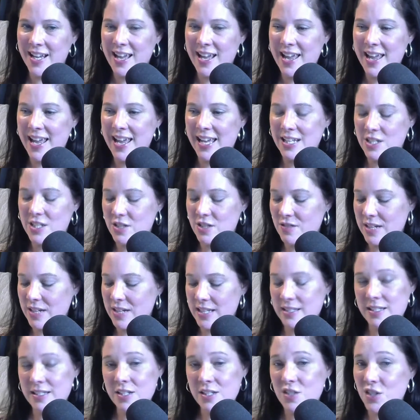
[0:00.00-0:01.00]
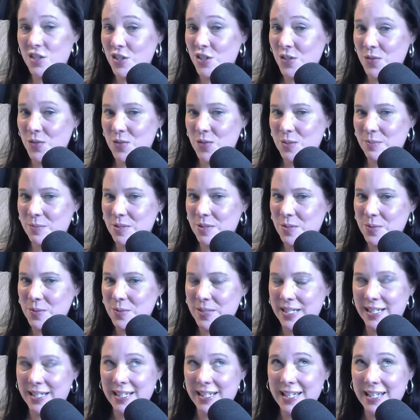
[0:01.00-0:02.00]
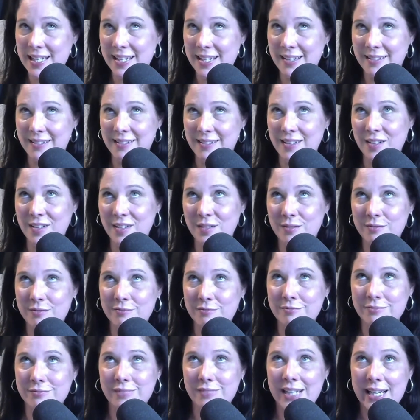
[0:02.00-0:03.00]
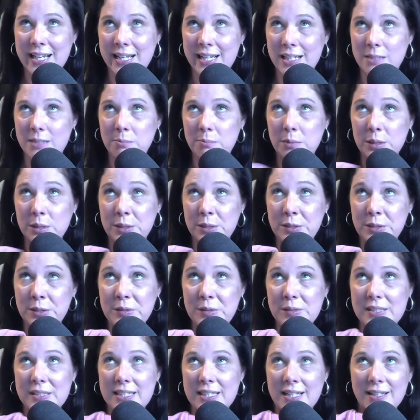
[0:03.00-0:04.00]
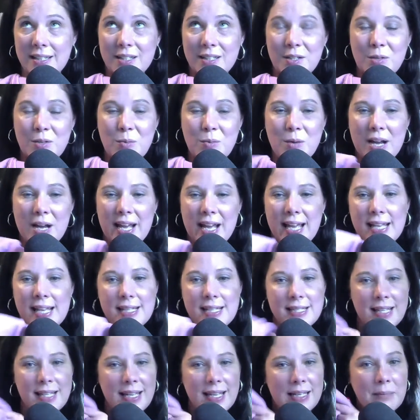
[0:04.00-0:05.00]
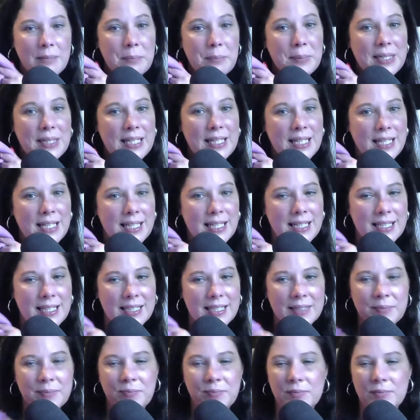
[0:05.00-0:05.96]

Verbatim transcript: And you get to choose between, again, red, blue, yellow, white, and pink.